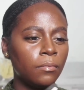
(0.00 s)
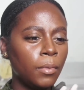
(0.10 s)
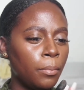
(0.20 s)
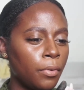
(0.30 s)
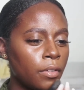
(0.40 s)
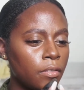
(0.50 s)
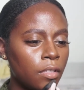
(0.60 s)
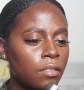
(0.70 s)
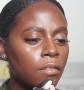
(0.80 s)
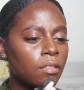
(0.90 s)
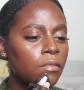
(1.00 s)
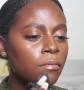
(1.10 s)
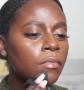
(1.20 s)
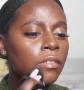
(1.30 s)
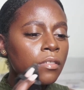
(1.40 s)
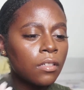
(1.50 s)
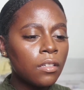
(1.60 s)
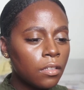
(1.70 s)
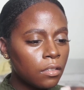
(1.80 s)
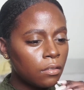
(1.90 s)
me press this into my
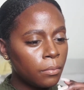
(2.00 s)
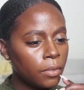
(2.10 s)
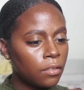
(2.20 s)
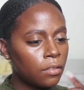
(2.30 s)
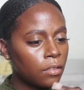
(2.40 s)
skin a little bit.